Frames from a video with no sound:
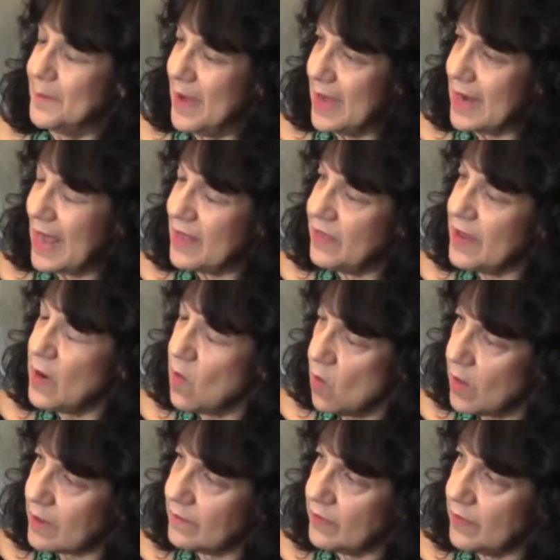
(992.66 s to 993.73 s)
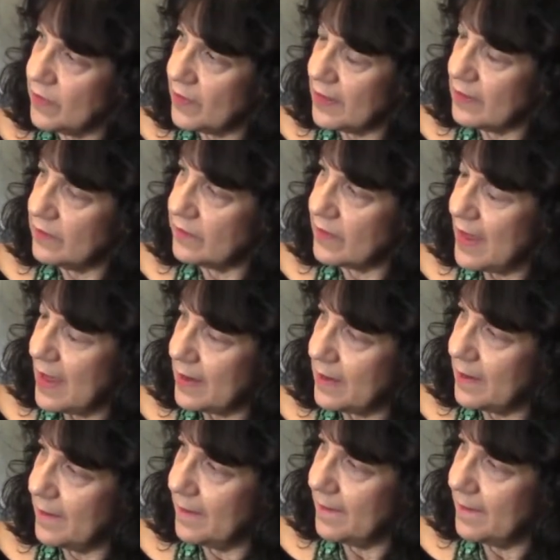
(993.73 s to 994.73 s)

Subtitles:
But I think one of the things that